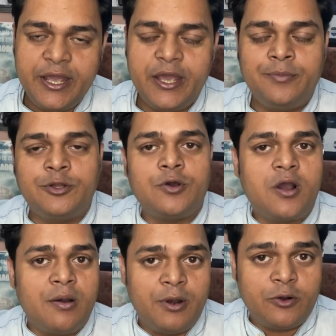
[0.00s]
If we
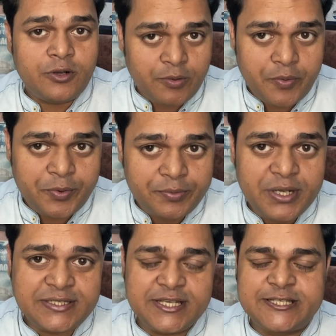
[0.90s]
talk about our
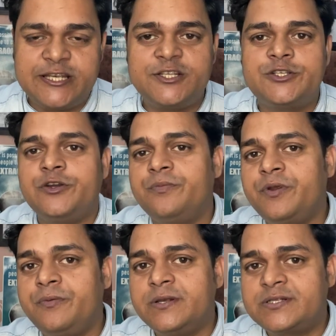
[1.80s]
previous session, so in
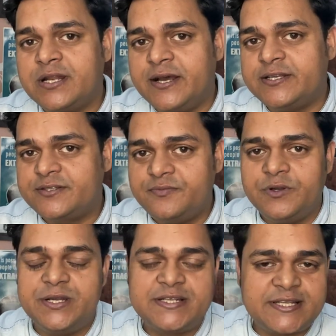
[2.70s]
previous class,
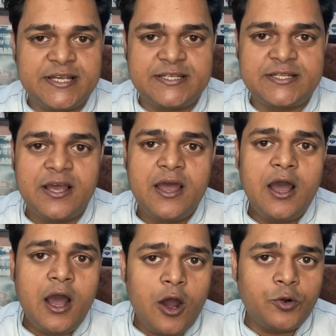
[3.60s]
we discussed
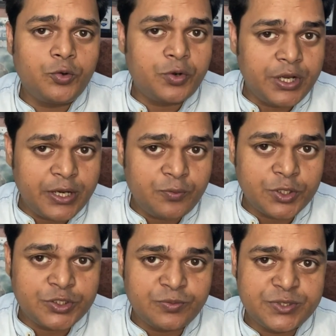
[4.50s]
how to create
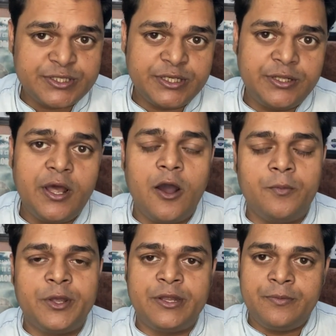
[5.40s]
virtual machine,
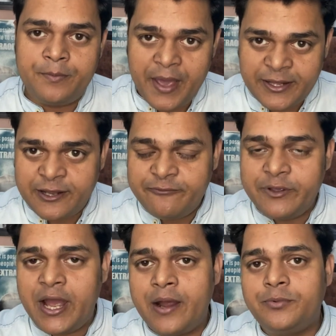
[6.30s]
how many method
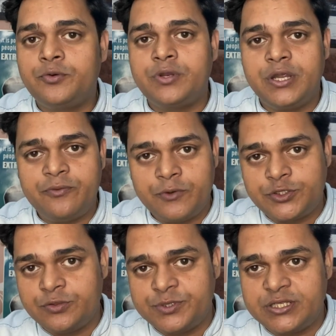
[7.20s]
we have to create
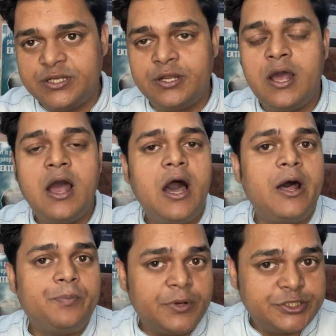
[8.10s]
virtual machine,
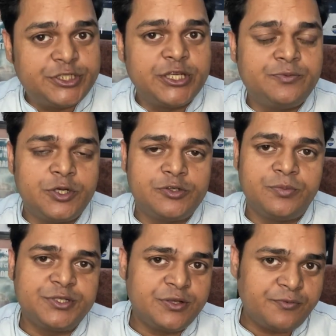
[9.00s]
or purchase virtual
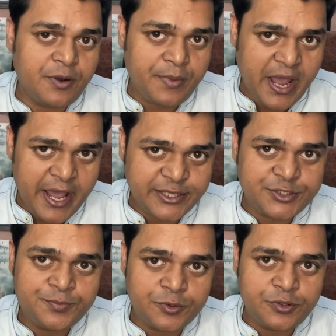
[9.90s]
machine from
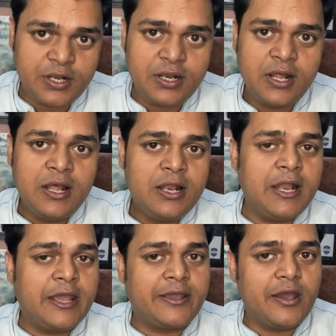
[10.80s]
Azure portal,
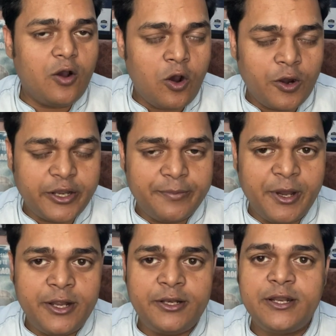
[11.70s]
like on
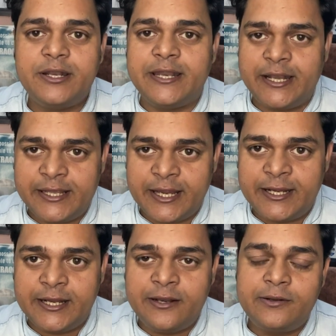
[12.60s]
demand,
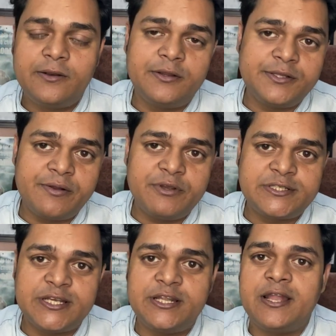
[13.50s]
dedicated,
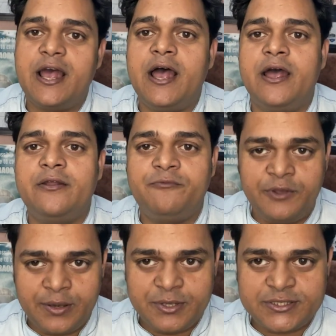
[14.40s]
reservation, and
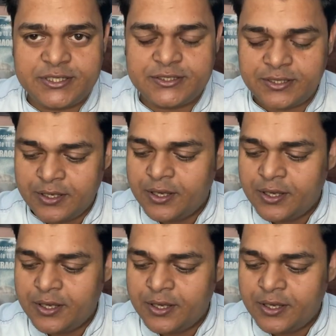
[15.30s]
VMSs.